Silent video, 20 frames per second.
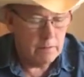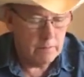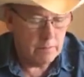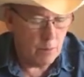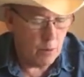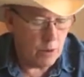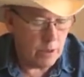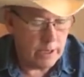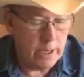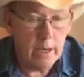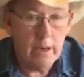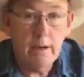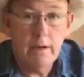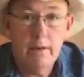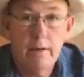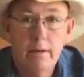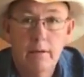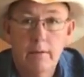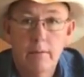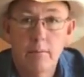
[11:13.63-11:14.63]
Morgan, Morgan
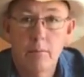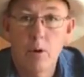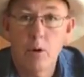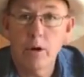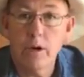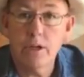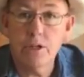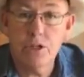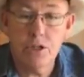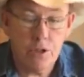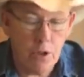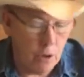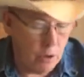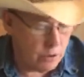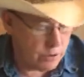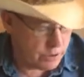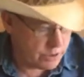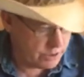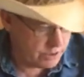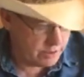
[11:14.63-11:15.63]
from Sweden. Morgan
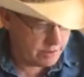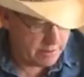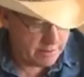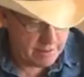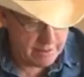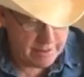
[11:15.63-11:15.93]
Stoltz. Mm -hmm.